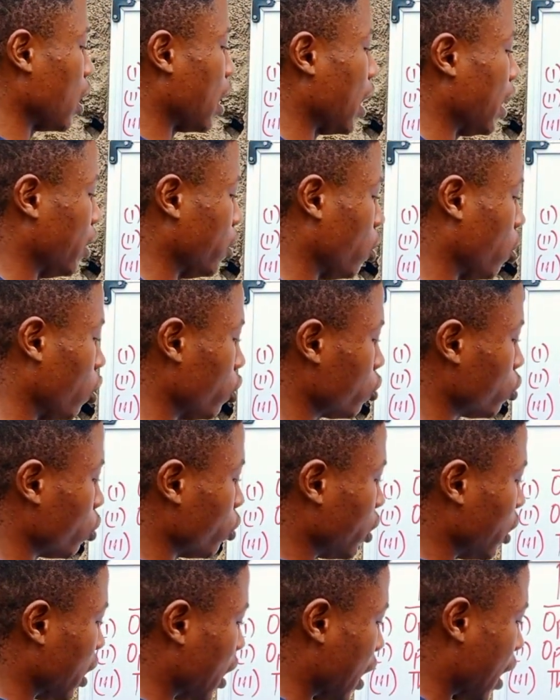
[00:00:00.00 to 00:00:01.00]
and
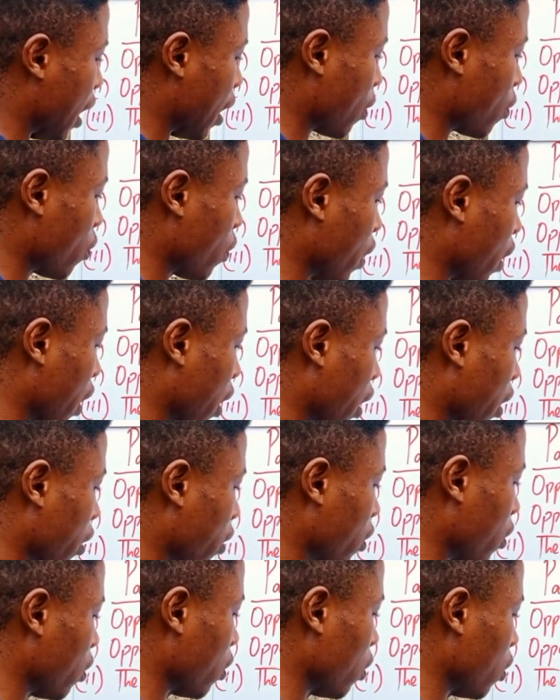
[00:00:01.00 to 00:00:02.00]
also the angle here
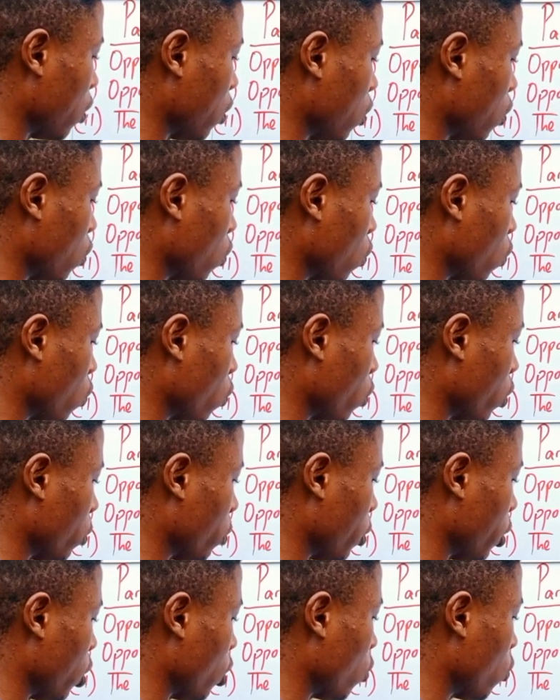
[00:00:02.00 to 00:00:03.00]
will
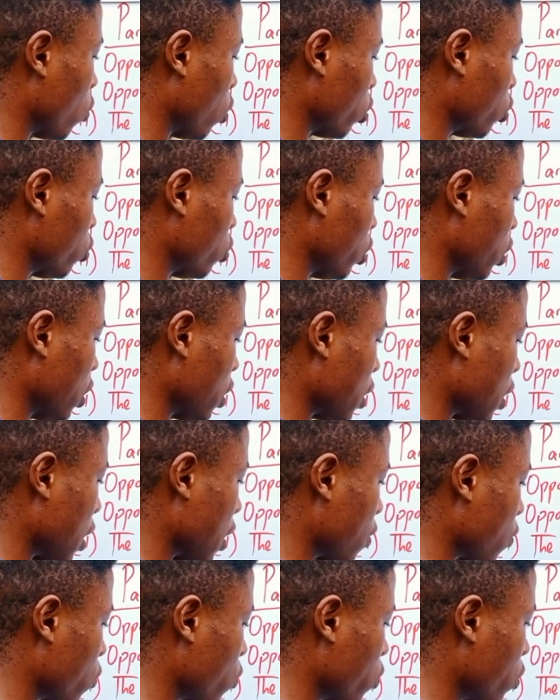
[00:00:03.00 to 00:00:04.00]
be equal to the
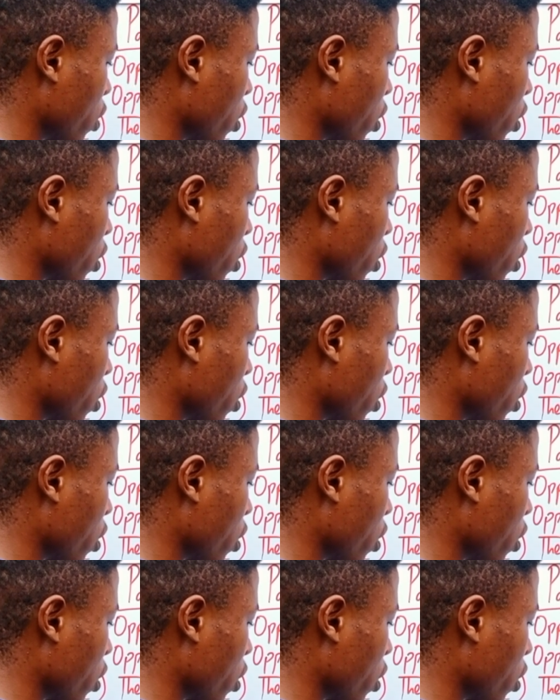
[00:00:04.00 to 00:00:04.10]
angle